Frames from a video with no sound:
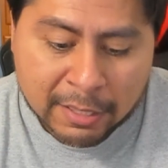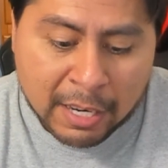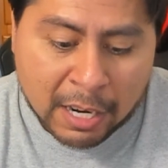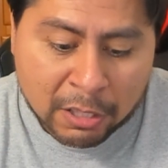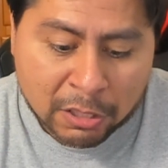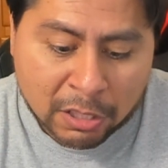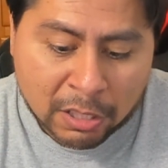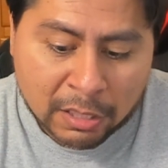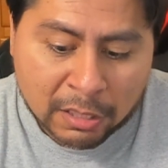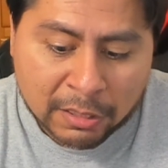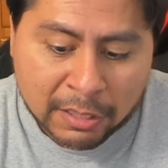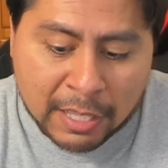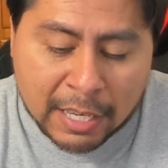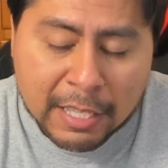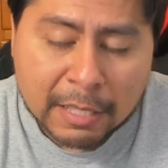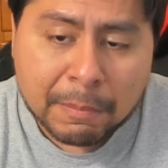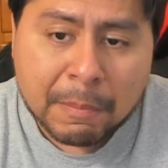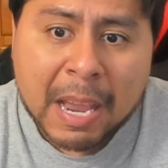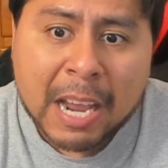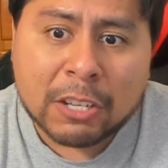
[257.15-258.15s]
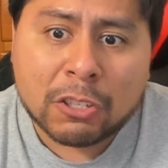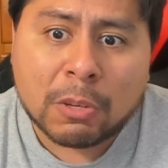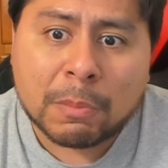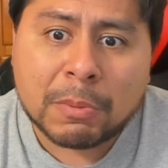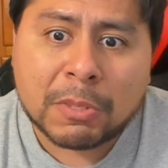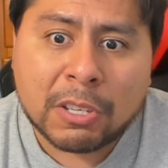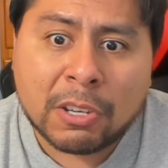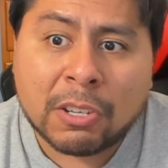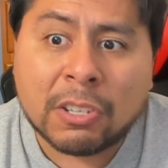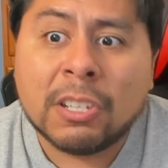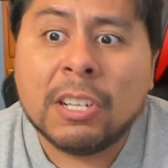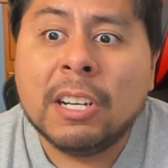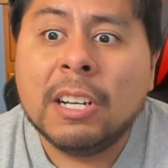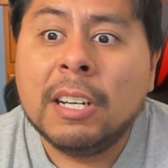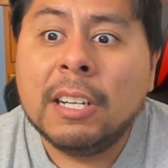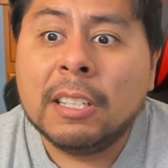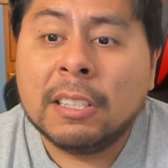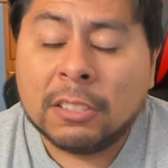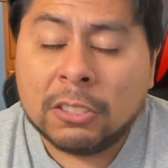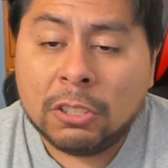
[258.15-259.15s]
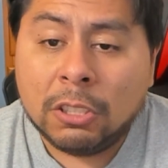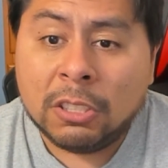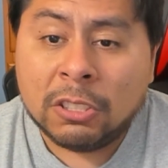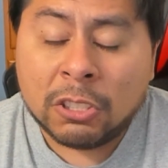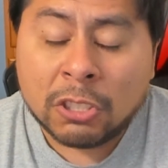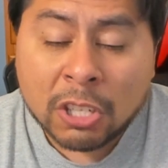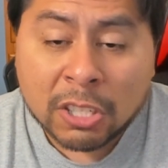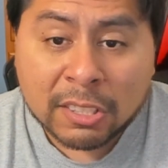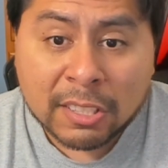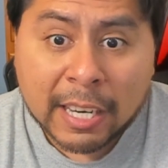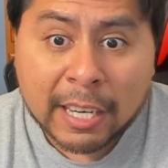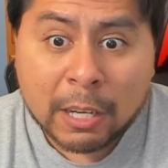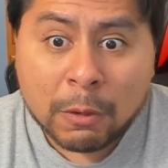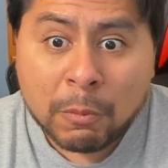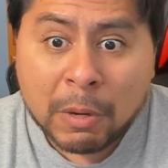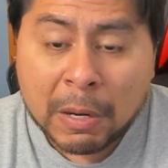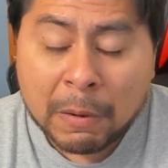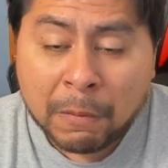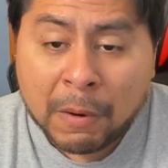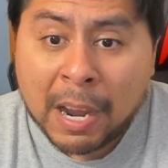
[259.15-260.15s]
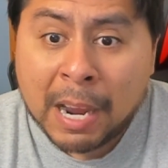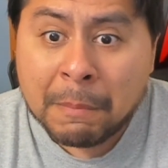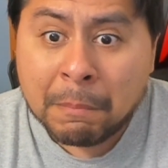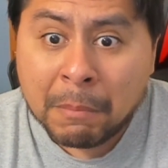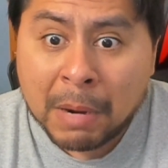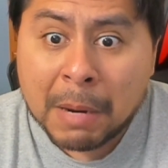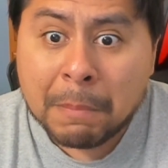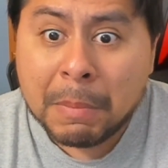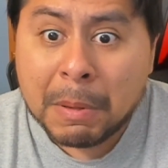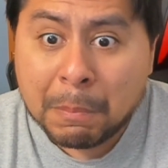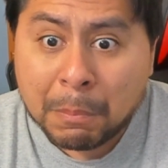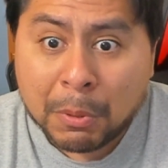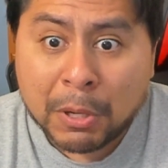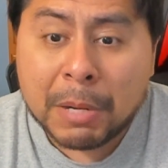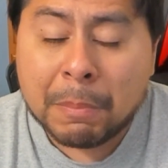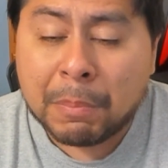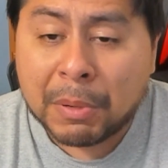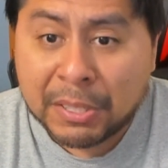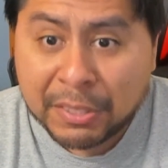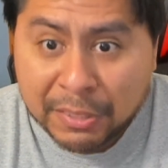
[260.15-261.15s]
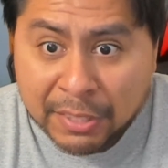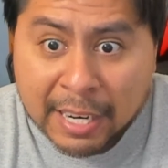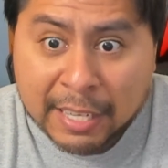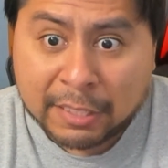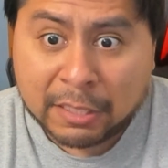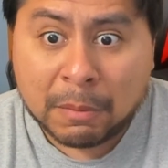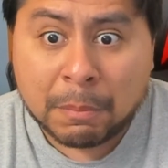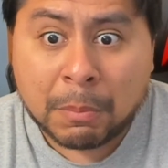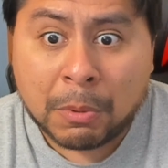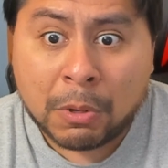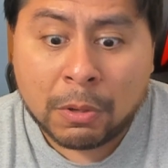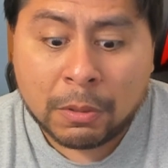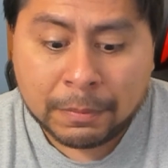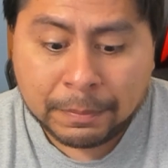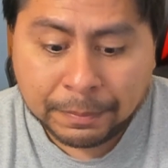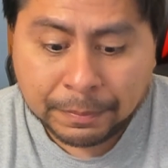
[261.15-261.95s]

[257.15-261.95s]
Now, these matchups here, just like in week 5, might be pretty predictable.